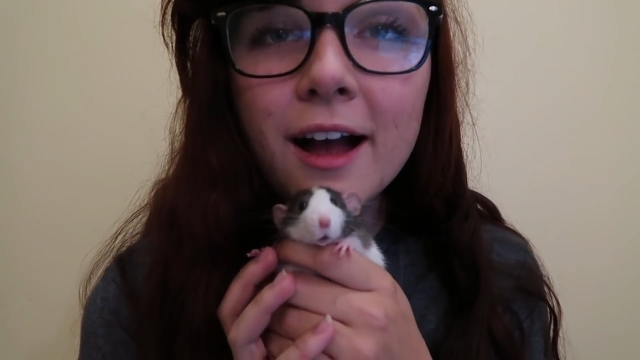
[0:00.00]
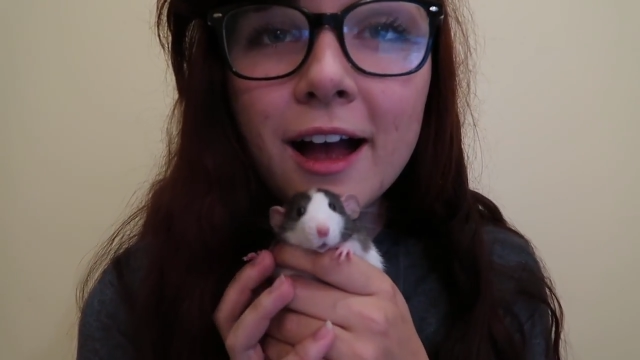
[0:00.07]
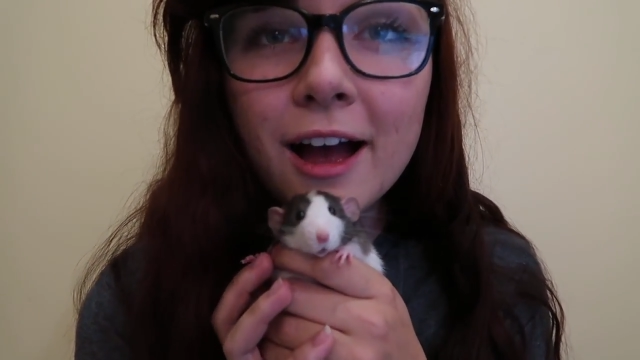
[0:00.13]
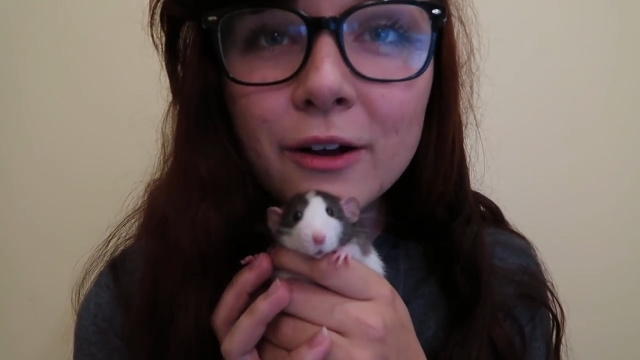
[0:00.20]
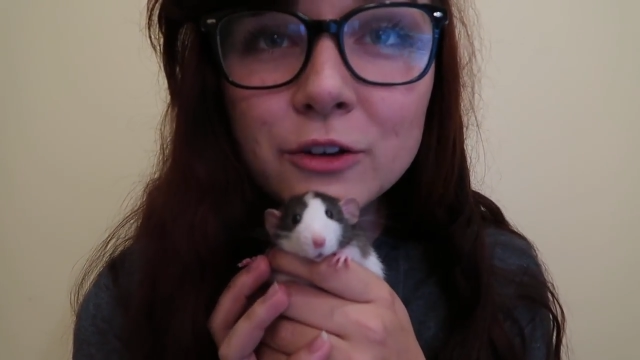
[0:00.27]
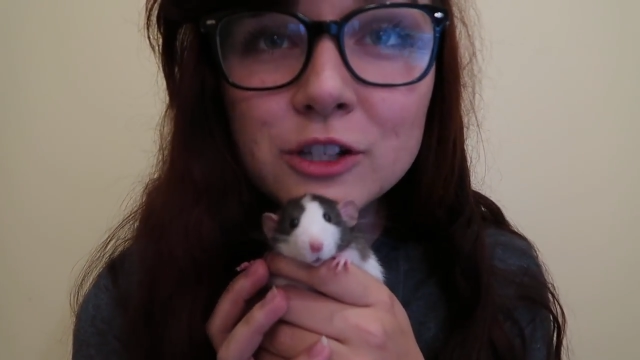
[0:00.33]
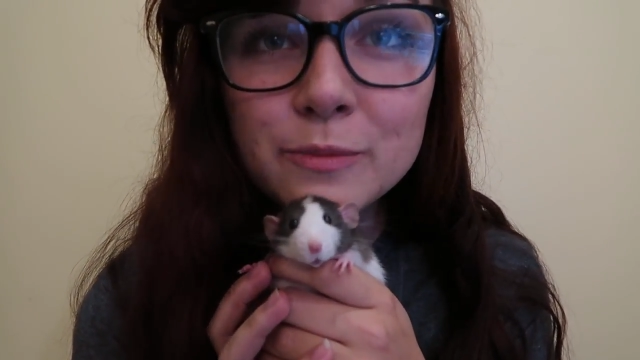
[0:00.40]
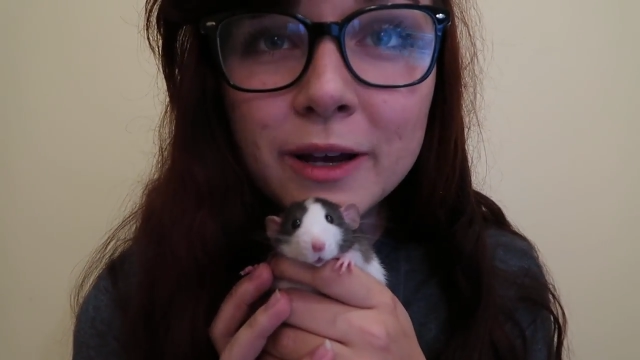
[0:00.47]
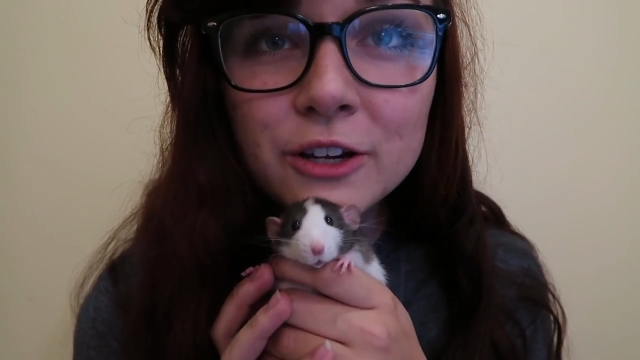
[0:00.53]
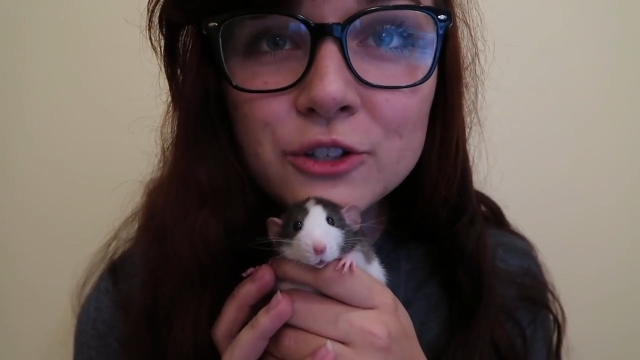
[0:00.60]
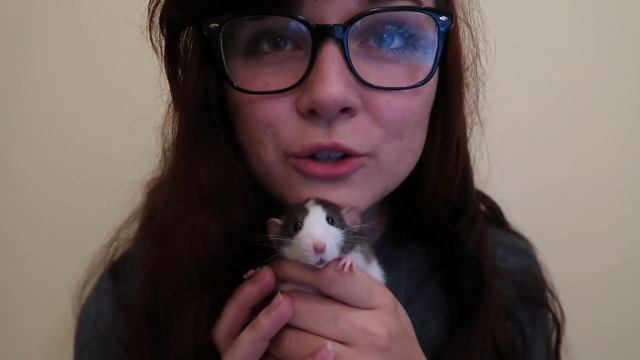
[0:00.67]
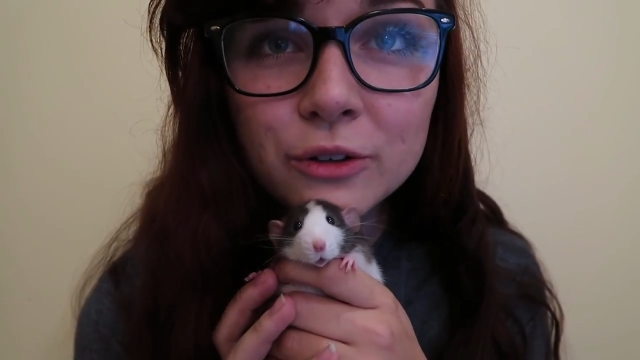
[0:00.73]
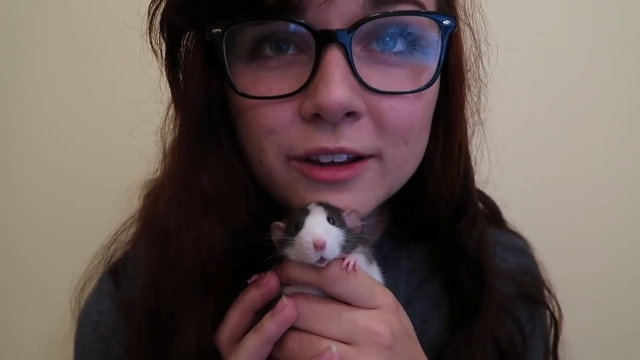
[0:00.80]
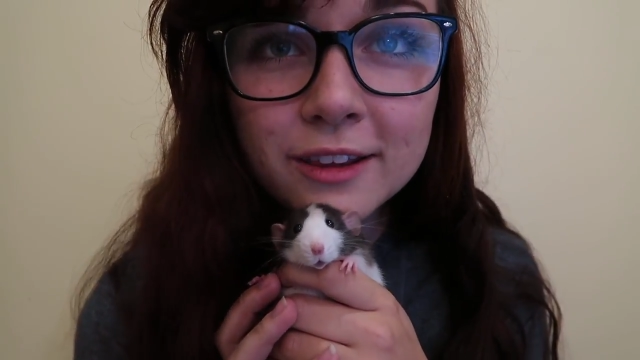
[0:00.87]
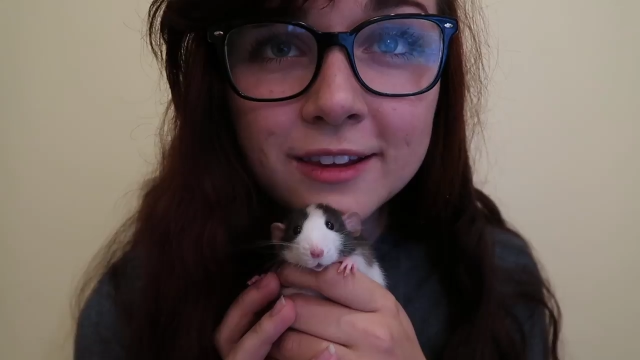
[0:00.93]
how
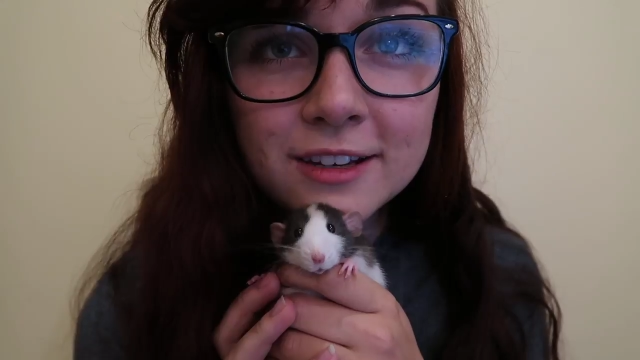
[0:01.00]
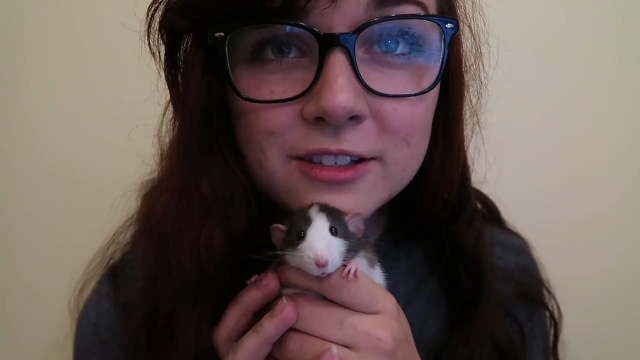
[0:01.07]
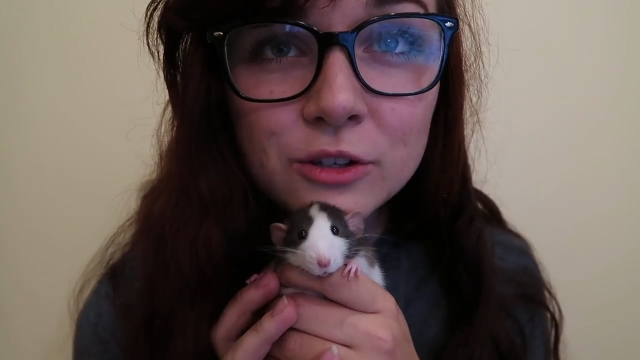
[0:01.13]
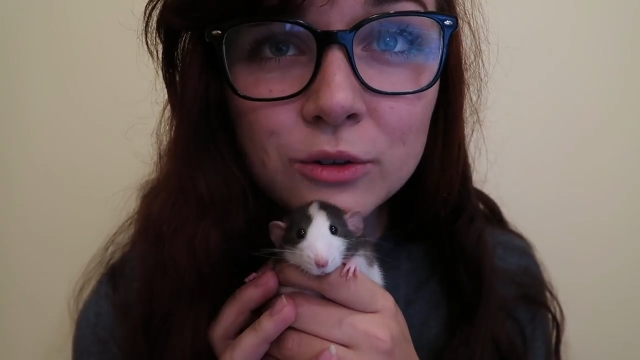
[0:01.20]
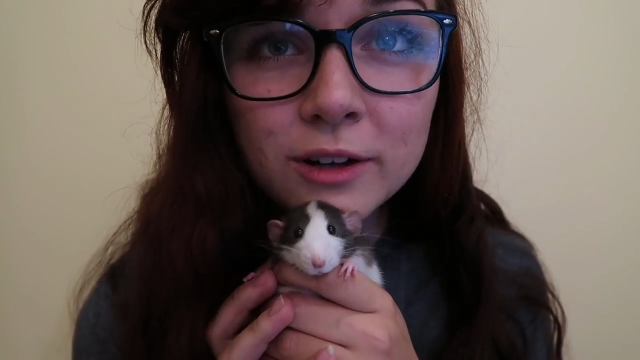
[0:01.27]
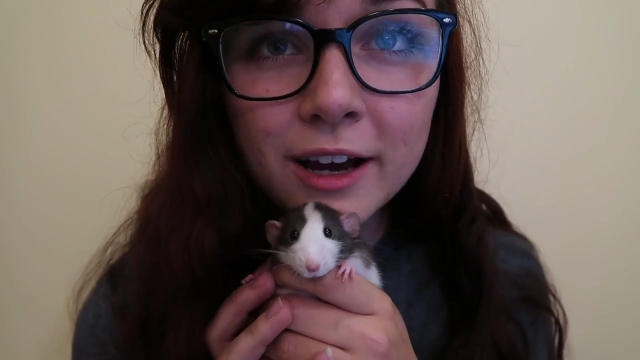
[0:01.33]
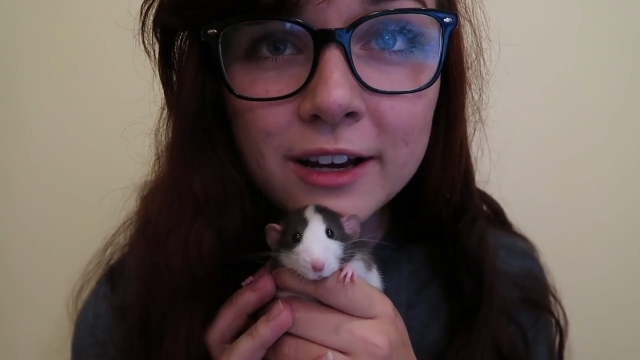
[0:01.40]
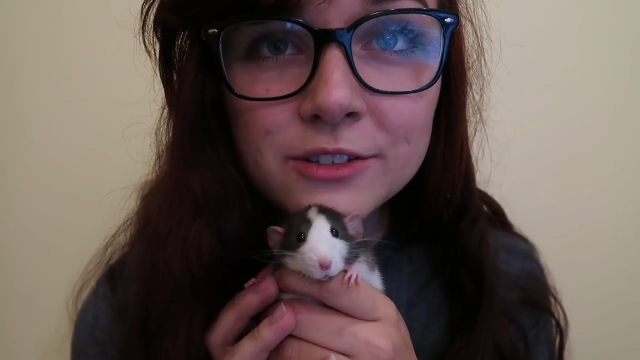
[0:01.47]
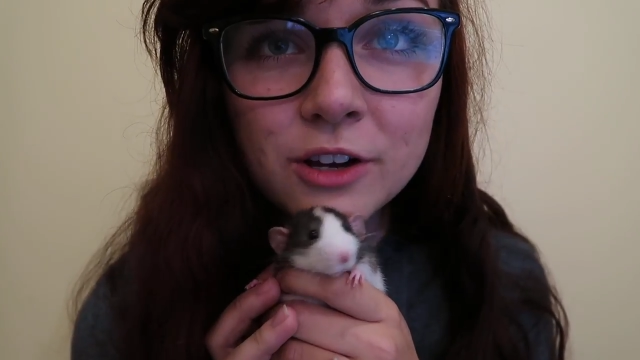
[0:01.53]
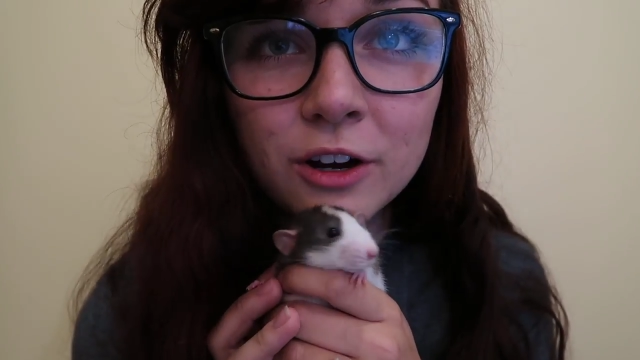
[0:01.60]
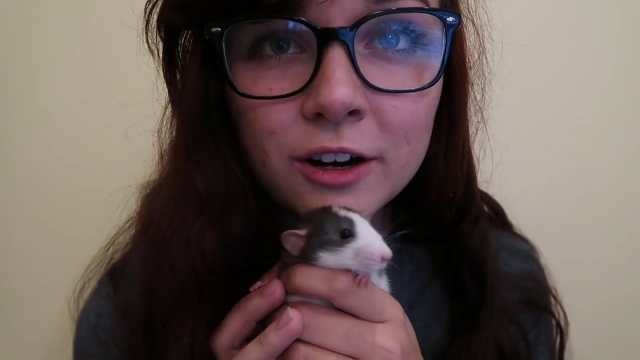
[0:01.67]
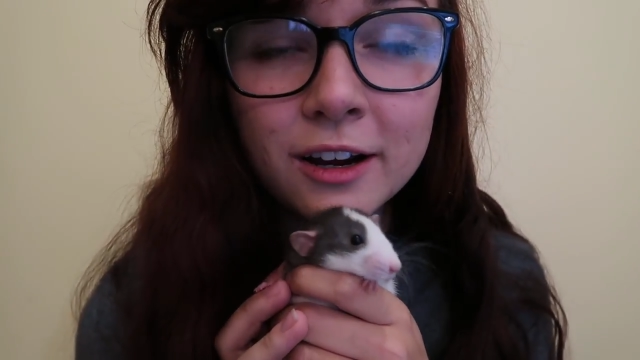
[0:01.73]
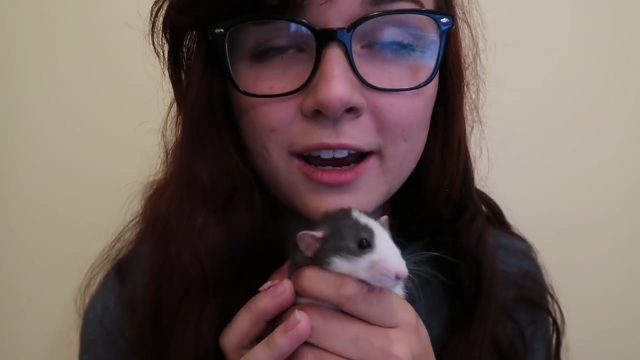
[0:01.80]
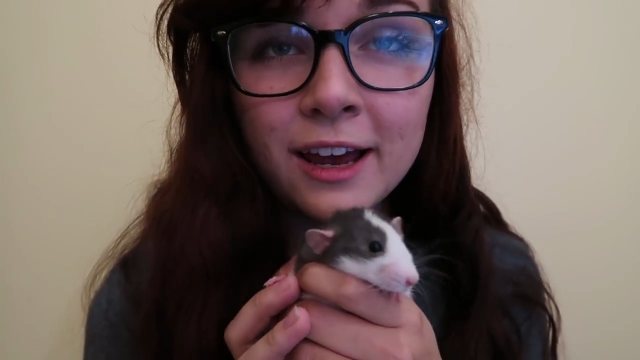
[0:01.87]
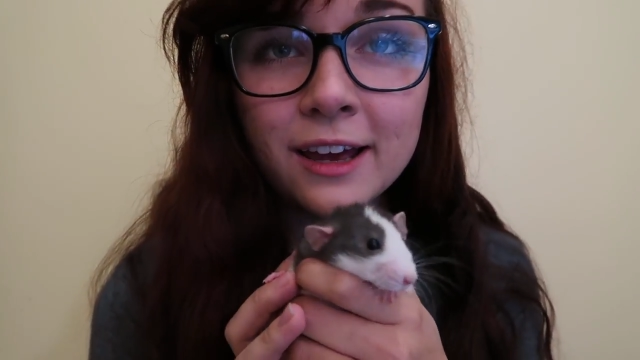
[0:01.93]
special these little guys
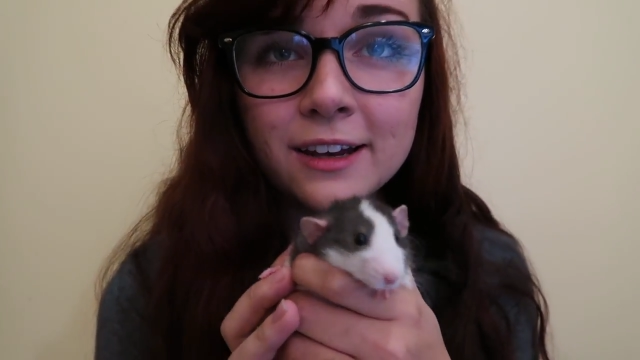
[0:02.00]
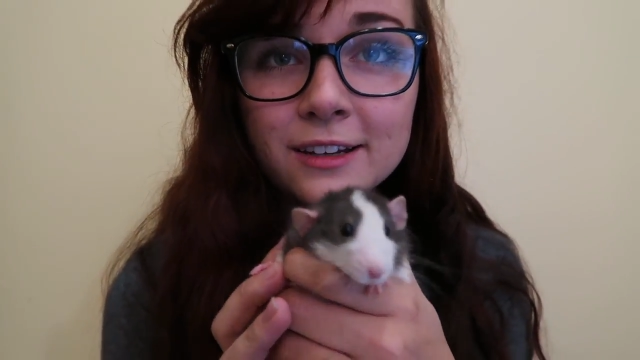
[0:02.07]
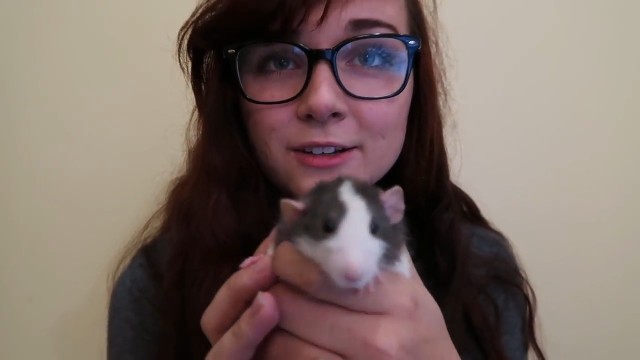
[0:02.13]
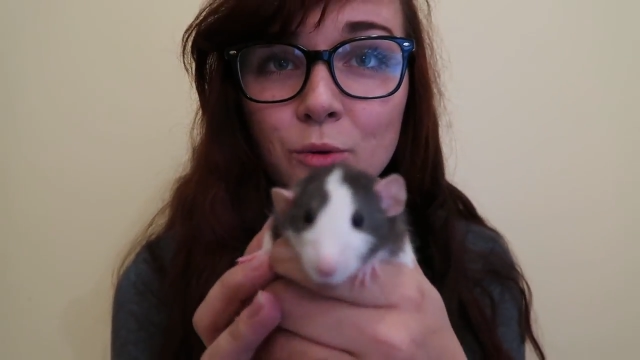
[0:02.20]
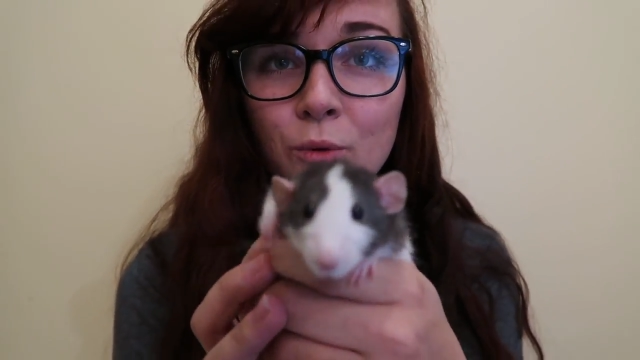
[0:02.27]
are and